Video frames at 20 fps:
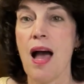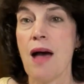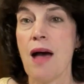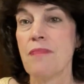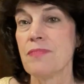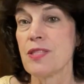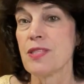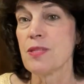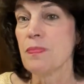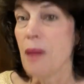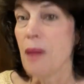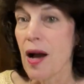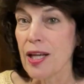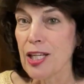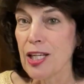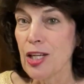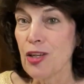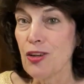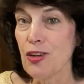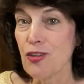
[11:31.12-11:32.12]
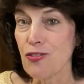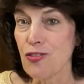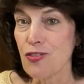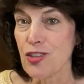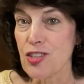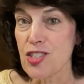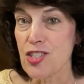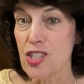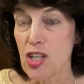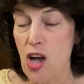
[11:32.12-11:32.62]
smocking your
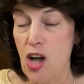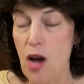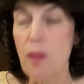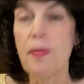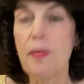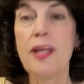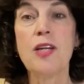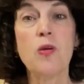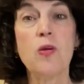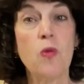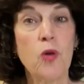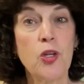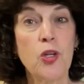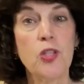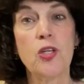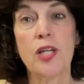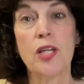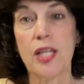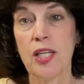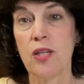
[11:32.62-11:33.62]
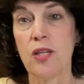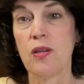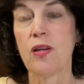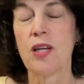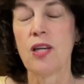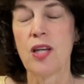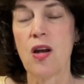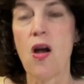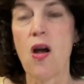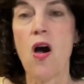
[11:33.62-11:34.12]
first garment, or you
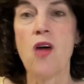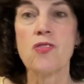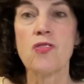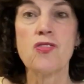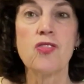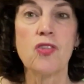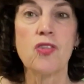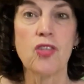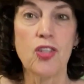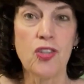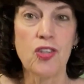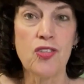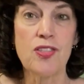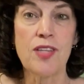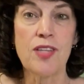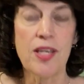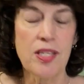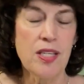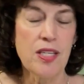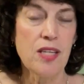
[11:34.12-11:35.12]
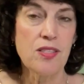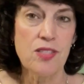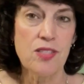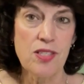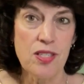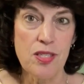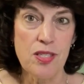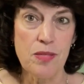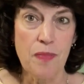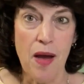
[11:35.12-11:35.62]
can also use it
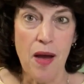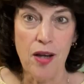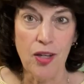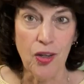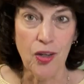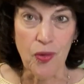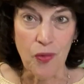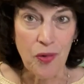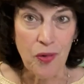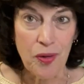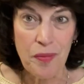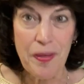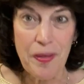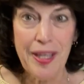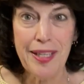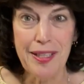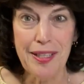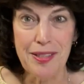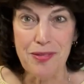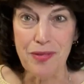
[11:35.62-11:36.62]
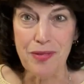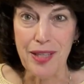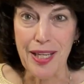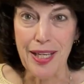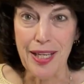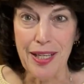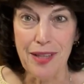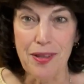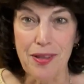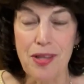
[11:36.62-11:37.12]
to smock an ornament as we're
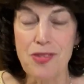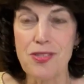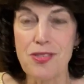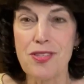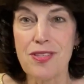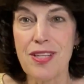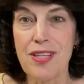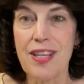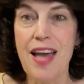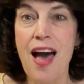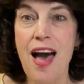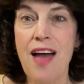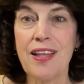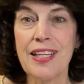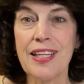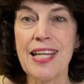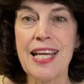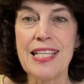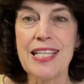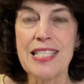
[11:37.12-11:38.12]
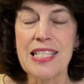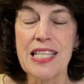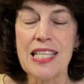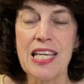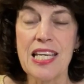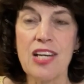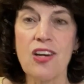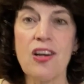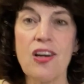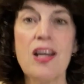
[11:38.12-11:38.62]
getting closer to the holidays
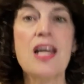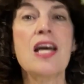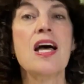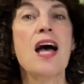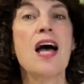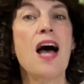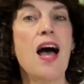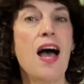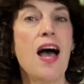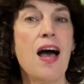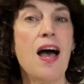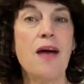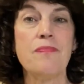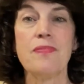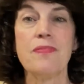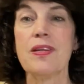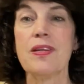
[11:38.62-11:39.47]
here, I